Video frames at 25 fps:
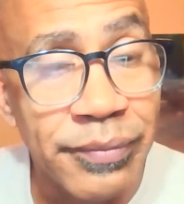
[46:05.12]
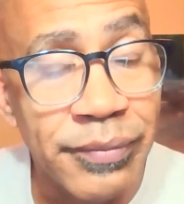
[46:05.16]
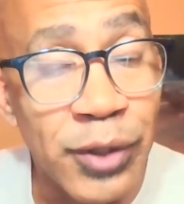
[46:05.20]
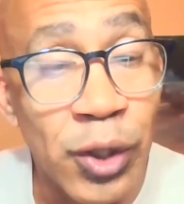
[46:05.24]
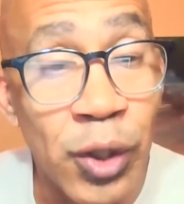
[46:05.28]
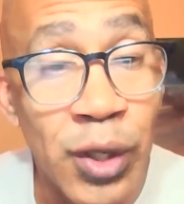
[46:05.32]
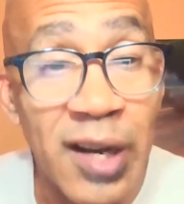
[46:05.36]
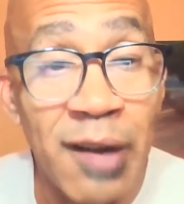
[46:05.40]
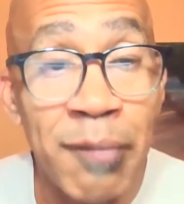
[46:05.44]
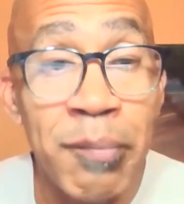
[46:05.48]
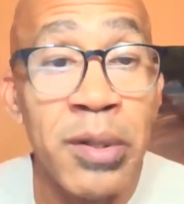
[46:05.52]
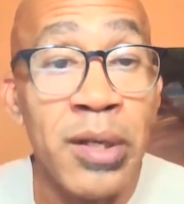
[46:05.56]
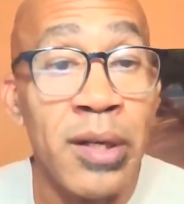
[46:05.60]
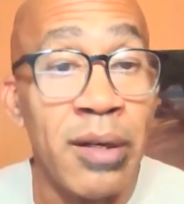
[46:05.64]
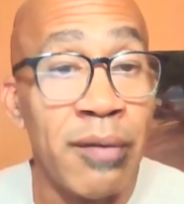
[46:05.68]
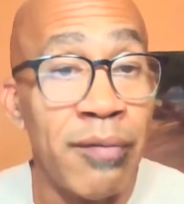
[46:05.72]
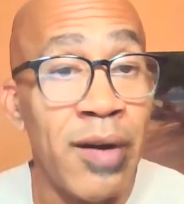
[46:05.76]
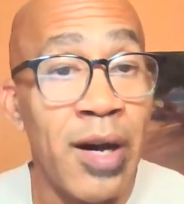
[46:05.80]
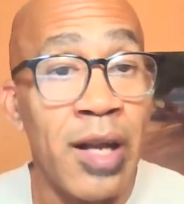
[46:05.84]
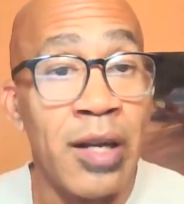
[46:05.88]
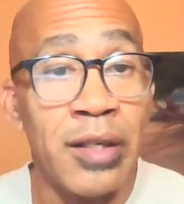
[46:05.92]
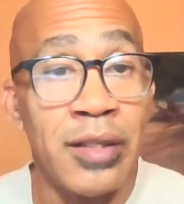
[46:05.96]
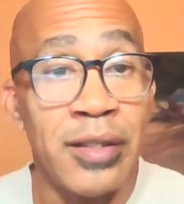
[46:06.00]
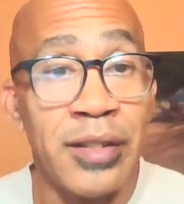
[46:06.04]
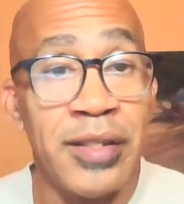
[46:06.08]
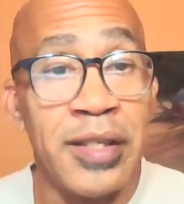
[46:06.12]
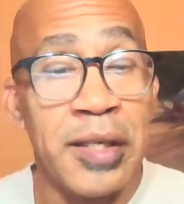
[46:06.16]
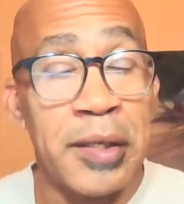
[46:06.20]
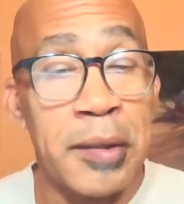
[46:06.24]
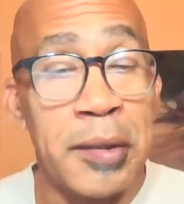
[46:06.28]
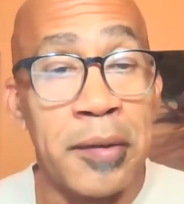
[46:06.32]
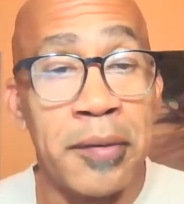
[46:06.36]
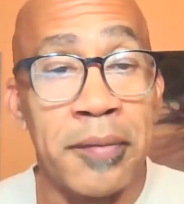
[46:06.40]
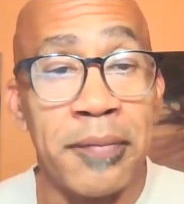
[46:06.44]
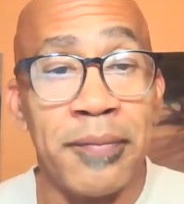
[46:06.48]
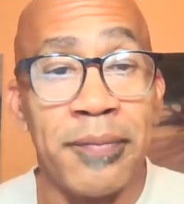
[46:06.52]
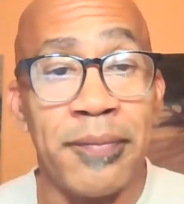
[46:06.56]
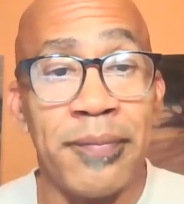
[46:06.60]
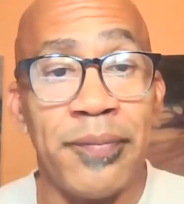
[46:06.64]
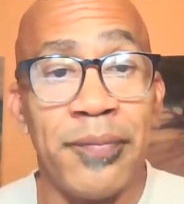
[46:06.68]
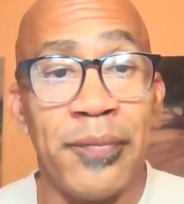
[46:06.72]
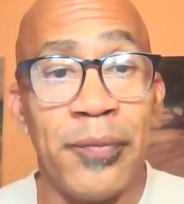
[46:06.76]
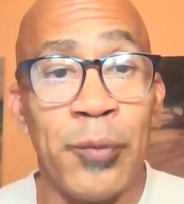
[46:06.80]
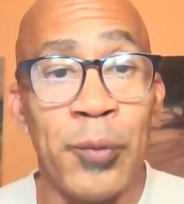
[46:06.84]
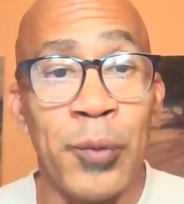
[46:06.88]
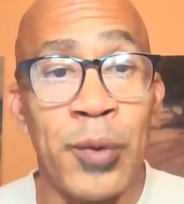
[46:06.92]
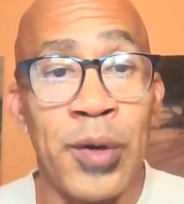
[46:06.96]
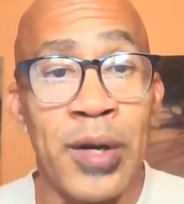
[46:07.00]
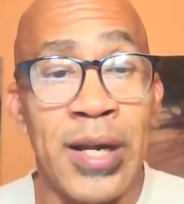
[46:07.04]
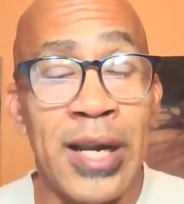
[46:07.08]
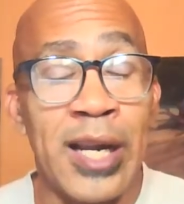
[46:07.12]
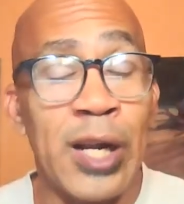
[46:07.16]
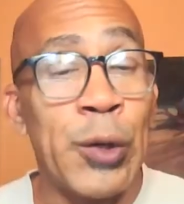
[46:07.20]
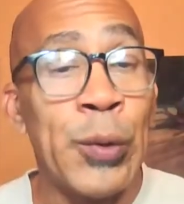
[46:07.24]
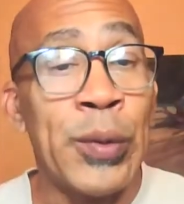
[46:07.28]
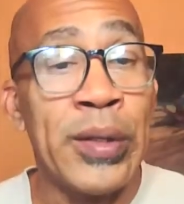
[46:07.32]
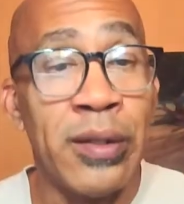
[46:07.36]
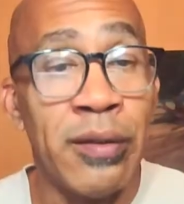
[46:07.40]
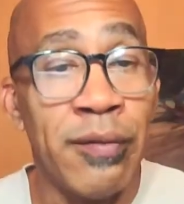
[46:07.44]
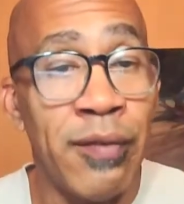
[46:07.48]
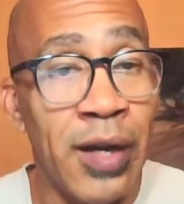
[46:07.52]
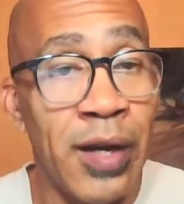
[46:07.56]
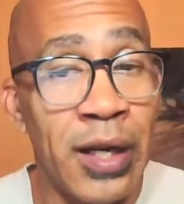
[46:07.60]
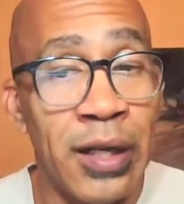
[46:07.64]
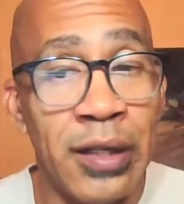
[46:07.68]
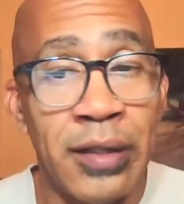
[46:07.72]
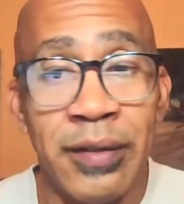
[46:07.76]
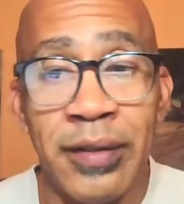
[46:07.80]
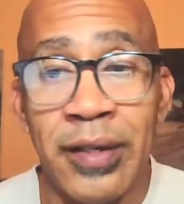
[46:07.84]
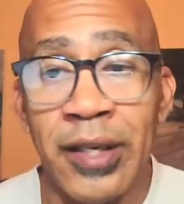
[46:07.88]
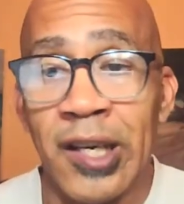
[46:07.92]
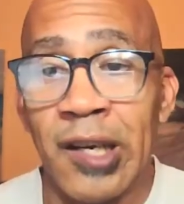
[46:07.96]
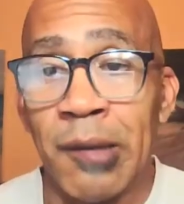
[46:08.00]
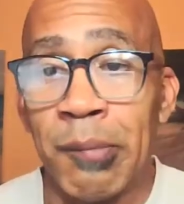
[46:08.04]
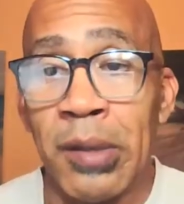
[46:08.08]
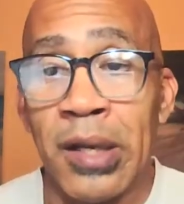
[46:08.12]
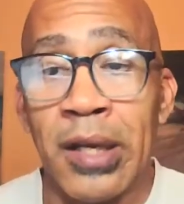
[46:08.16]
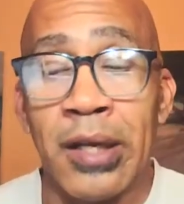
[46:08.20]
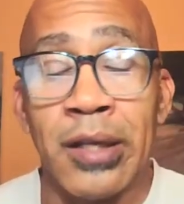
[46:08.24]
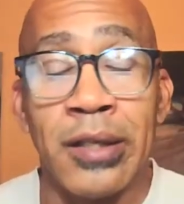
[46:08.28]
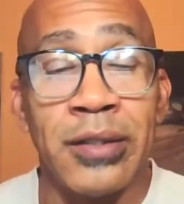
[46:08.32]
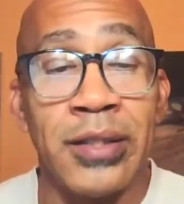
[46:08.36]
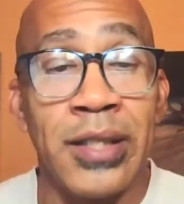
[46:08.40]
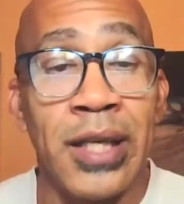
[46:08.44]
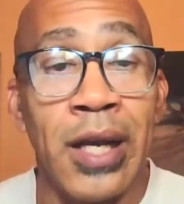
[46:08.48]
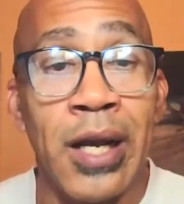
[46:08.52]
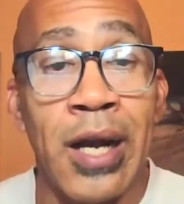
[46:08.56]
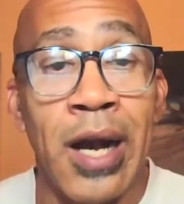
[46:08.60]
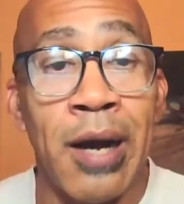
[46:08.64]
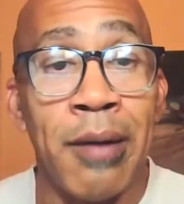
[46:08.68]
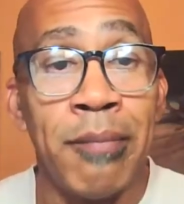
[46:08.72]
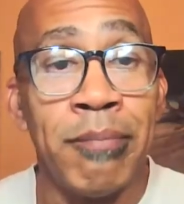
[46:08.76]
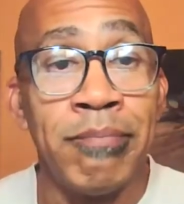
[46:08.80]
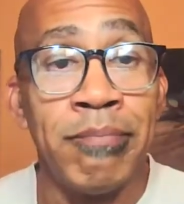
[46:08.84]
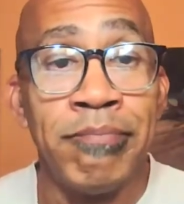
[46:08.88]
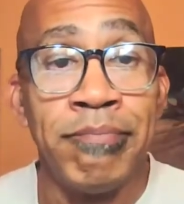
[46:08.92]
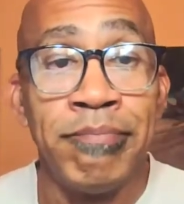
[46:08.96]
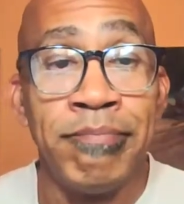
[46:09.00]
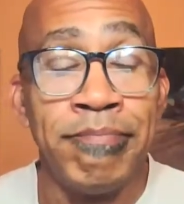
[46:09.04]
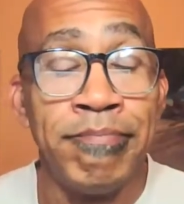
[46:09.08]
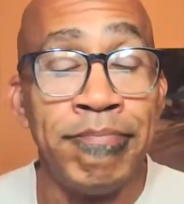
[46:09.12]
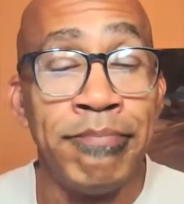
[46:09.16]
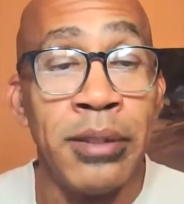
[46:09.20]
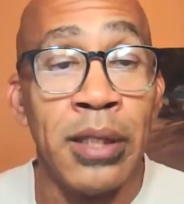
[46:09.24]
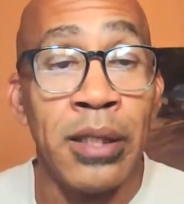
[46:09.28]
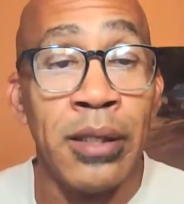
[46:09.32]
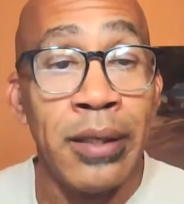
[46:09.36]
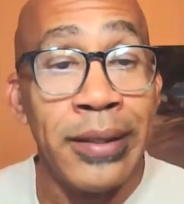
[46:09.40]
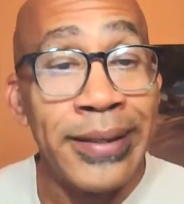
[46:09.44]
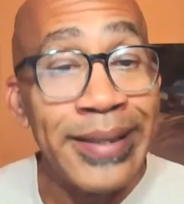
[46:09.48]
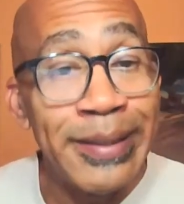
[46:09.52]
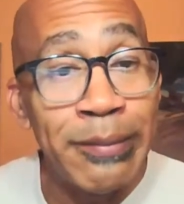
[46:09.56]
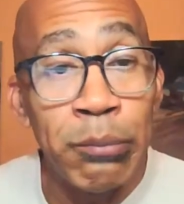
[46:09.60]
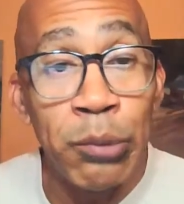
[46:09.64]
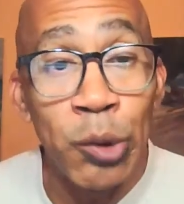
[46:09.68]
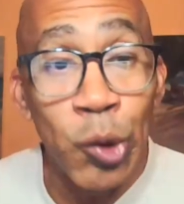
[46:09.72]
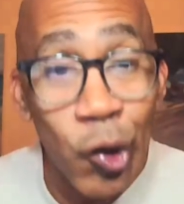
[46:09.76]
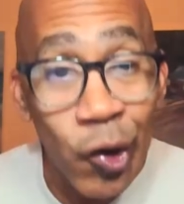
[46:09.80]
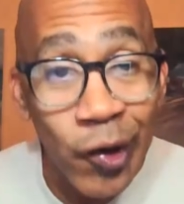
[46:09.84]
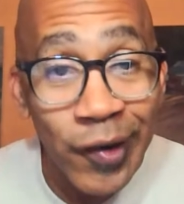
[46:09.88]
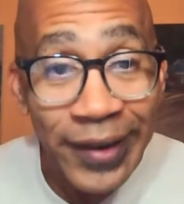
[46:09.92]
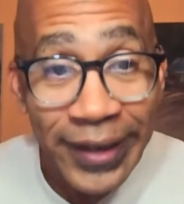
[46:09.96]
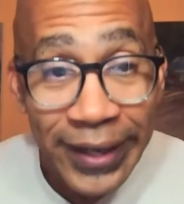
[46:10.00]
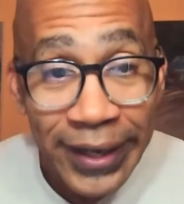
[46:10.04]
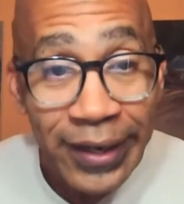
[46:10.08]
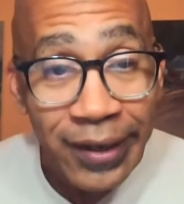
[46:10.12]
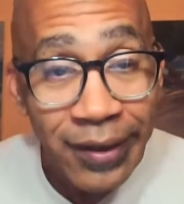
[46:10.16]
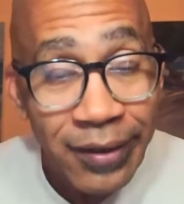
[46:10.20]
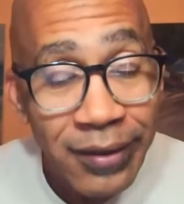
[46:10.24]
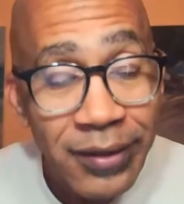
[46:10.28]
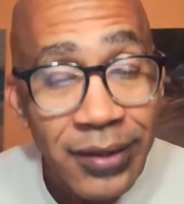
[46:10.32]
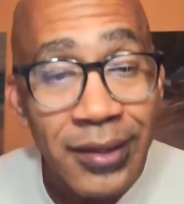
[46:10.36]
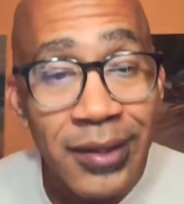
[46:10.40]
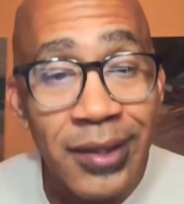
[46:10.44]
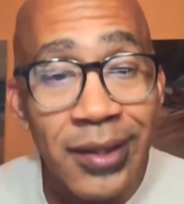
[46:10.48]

No, I've been a volunteer where I quit the volunteering because it got bloody boring.